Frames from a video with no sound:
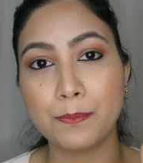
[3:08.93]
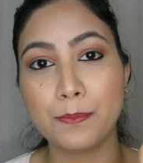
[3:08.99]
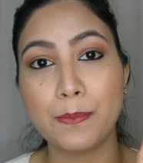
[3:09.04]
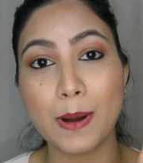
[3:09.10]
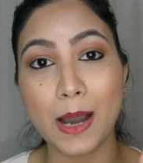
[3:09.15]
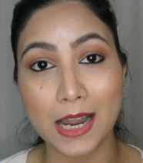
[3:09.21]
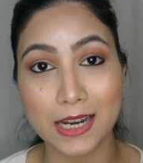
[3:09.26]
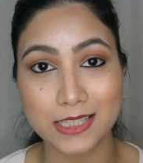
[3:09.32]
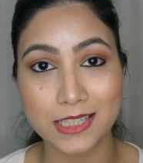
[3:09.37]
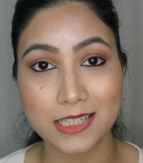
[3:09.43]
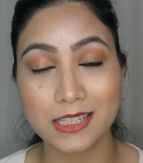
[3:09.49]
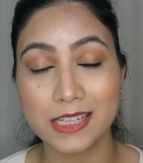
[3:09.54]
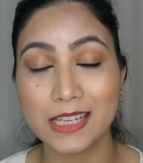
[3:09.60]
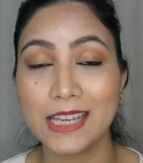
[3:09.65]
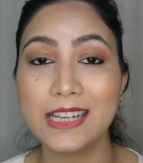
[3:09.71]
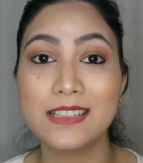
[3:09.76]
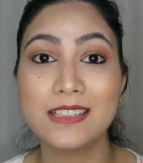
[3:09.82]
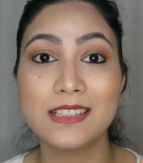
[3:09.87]
but
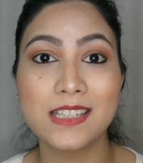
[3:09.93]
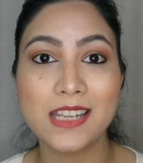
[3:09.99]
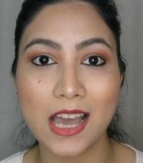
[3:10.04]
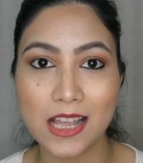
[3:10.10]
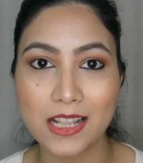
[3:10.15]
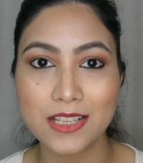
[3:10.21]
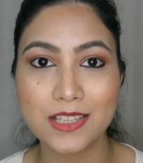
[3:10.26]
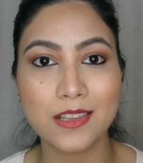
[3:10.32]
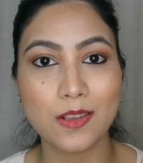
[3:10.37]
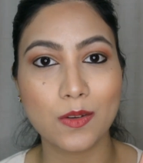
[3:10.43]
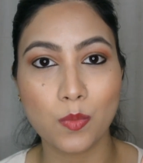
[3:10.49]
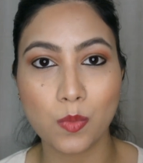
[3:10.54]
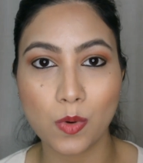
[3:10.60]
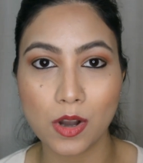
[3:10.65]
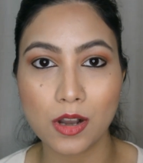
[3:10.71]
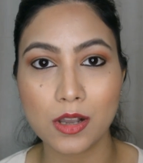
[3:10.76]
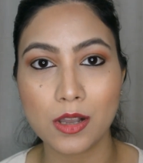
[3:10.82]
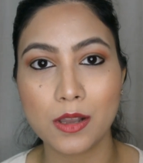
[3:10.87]
it does
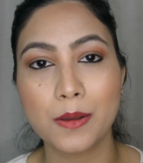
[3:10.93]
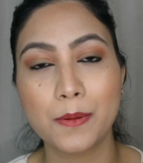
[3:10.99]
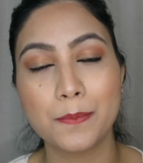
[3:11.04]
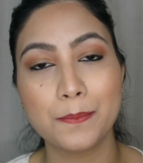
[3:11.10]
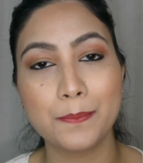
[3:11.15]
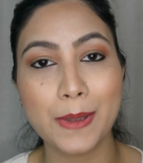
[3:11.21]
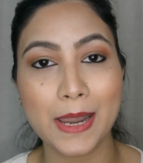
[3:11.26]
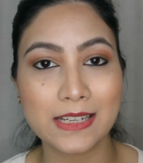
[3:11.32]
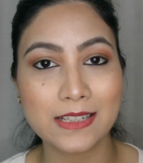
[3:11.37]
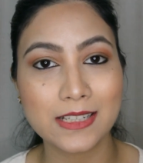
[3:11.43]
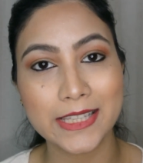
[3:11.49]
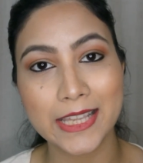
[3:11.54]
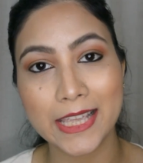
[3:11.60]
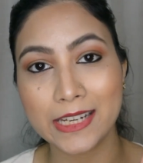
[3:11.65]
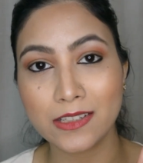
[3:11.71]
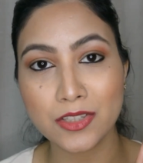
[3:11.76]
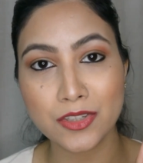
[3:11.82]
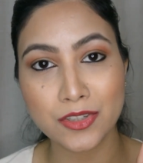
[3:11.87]
work better
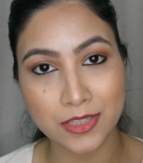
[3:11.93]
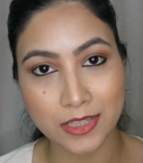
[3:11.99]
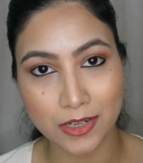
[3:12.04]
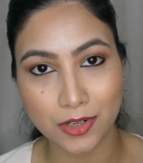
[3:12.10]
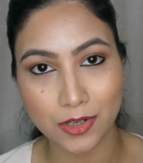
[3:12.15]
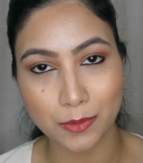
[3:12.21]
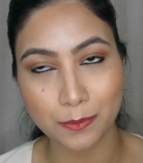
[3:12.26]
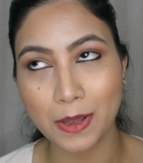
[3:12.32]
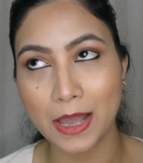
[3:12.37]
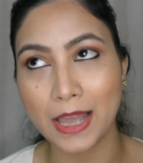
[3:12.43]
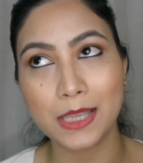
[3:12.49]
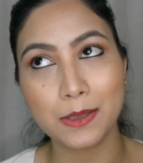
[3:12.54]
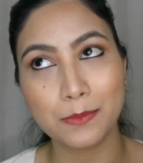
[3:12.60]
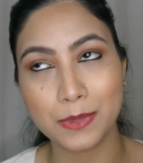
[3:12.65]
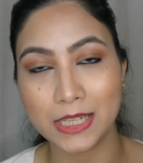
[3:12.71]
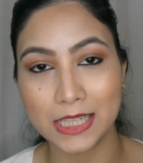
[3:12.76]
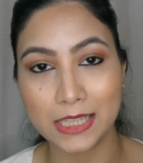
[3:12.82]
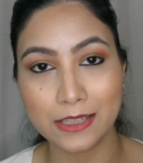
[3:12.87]
than a serum, I
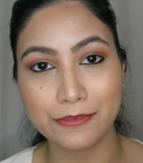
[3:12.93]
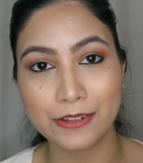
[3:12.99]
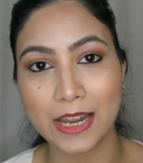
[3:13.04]
believe.